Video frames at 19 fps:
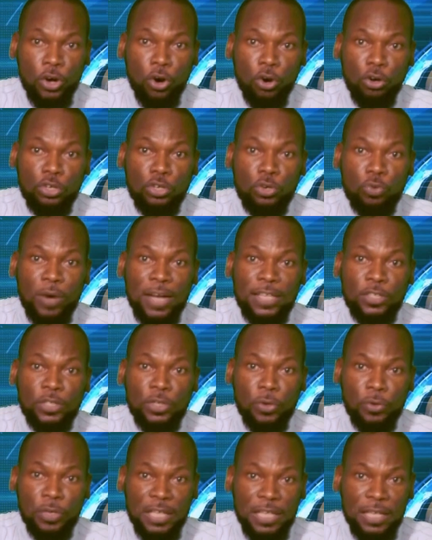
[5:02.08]

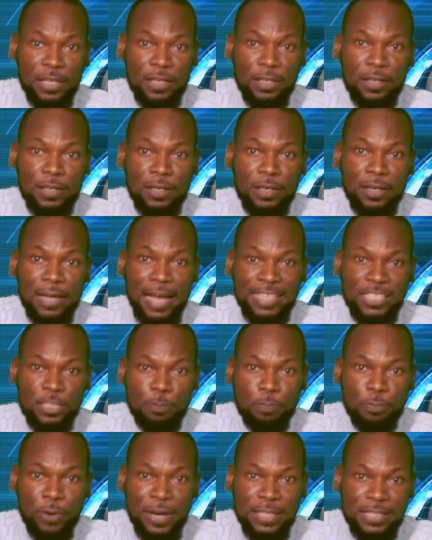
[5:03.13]
Oluwatoyin
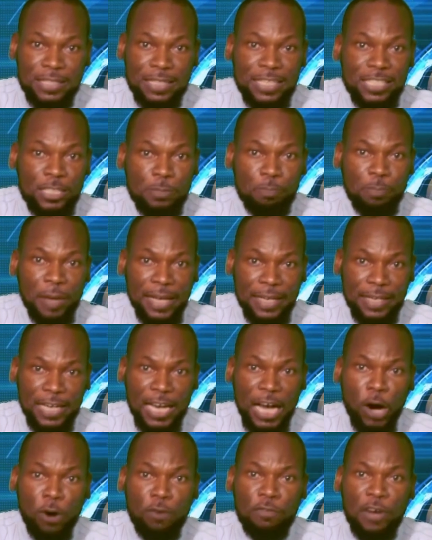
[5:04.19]
expressed his
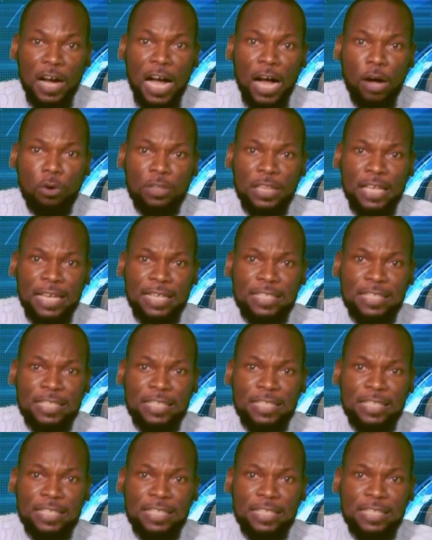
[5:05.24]
pain over how the